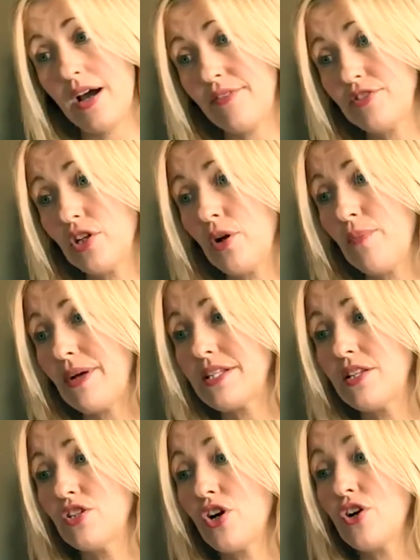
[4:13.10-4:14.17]
after going back to
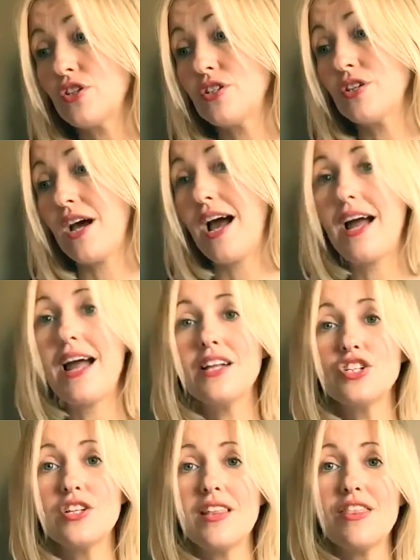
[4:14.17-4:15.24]
the doctor, I
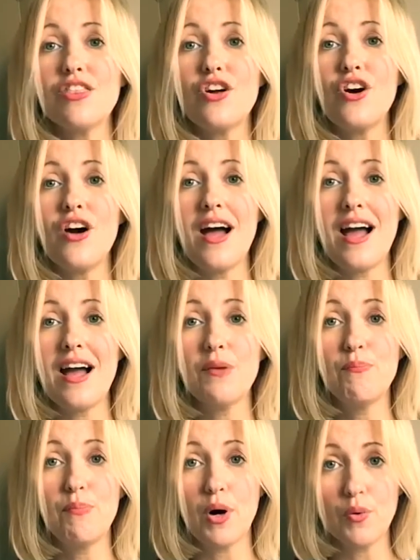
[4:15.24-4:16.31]
actually thought I
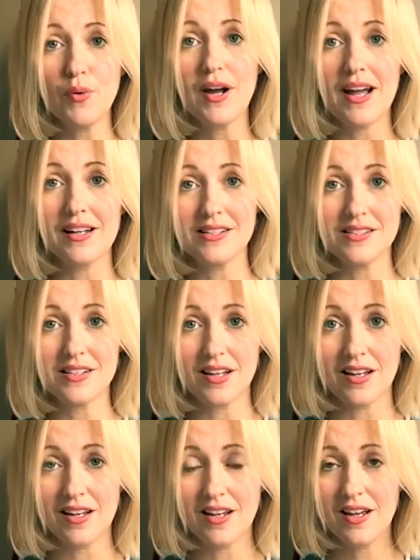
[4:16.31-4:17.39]
had bone cancer.